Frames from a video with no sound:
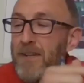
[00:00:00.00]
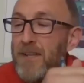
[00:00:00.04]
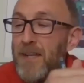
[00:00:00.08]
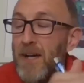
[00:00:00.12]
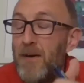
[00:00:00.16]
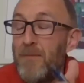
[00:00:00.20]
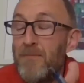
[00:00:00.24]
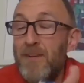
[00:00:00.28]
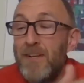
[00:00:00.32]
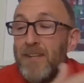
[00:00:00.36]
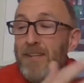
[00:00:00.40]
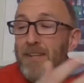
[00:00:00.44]
I
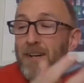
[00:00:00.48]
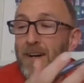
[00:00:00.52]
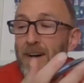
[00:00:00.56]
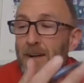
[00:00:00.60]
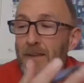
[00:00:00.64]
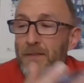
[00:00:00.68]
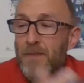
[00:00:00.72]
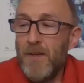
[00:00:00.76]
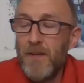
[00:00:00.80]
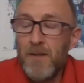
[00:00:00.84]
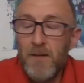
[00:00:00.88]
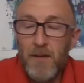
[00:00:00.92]
mean, I
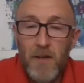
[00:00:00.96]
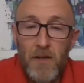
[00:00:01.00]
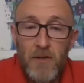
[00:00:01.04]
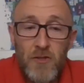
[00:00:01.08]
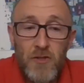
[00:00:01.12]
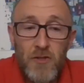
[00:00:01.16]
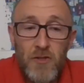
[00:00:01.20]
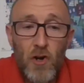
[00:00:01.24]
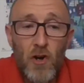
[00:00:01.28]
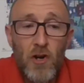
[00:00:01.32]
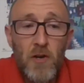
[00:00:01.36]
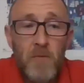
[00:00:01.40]
think
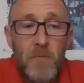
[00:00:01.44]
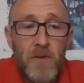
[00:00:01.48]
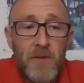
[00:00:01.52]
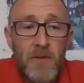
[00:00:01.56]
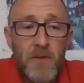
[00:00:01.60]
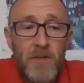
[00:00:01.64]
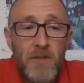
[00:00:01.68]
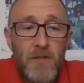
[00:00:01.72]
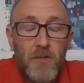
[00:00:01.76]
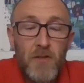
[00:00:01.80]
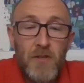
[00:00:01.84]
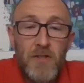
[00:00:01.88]

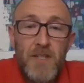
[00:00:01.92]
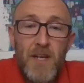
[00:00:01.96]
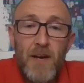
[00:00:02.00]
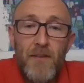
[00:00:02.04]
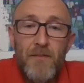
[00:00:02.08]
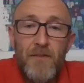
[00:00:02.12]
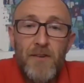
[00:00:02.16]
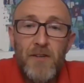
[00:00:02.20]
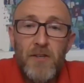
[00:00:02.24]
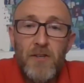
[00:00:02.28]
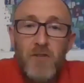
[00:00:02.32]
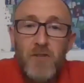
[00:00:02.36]
enjoyment, to just have
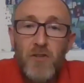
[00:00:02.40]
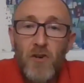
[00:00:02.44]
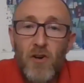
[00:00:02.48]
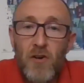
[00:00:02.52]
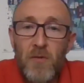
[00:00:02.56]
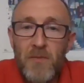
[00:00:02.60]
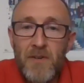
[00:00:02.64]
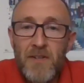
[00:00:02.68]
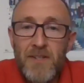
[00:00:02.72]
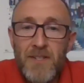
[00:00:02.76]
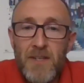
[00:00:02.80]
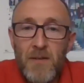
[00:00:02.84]
an
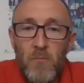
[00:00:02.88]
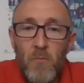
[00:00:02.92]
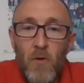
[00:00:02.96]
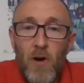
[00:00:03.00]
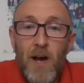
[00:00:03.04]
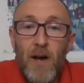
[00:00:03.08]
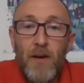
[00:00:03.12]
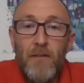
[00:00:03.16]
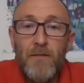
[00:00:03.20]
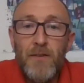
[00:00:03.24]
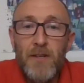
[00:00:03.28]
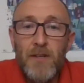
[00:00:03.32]
enjoyment in
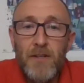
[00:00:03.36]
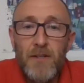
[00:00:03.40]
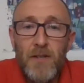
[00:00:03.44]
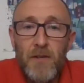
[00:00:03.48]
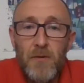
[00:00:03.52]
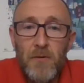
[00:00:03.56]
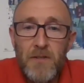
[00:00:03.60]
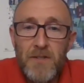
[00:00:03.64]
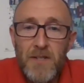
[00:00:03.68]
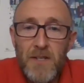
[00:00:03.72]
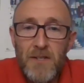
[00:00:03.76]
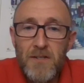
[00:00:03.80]
whatever you do,
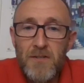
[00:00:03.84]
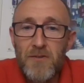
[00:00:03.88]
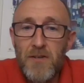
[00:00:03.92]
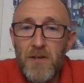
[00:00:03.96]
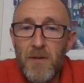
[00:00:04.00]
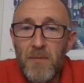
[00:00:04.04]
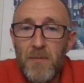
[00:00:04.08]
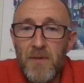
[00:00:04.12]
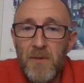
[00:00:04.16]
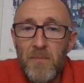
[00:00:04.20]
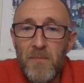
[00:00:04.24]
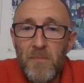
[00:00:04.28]
is
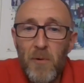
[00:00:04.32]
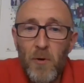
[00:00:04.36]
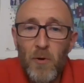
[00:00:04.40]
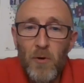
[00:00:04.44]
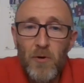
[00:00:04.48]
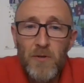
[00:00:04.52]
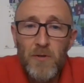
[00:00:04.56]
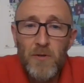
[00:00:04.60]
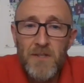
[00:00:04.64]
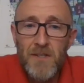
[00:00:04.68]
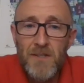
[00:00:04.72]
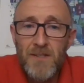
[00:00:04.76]
extremely
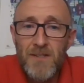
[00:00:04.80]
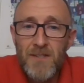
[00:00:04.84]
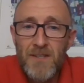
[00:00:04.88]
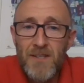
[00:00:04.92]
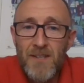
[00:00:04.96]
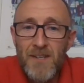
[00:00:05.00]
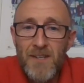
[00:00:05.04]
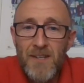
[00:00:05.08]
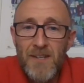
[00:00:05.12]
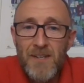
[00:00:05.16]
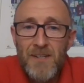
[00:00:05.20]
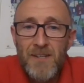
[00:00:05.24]
important.
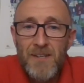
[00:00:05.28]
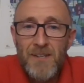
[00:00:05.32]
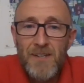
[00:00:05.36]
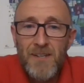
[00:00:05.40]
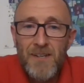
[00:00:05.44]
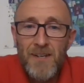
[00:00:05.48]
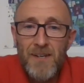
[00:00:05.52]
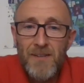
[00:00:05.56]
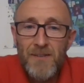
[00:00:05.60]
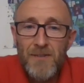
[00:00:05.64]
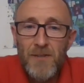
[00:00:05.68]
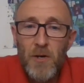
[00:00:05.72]

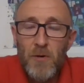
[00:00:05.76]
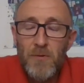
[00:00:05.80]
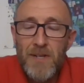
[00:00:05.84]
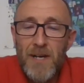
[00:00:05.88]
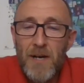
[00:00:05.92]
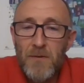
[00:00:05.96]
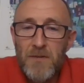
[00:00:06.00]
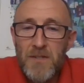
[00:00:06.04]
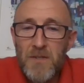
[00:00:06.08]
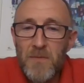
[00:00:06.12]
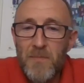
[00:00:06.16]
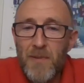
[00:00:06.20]
No
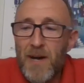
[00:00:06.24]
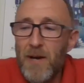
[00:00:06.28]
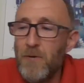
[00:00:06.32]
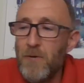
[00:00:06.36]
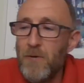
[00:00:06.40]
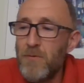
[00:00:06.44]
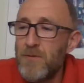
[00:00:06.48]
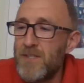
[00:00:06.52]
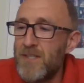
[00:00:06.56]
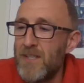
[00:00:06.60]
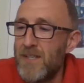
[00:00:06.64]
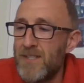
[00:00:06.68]
doubt
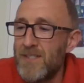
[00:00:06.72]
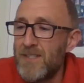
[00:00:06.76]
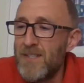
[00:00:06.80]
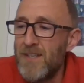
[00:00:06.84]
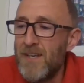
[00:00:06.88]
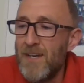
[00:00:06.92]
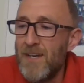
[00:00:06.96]
about it.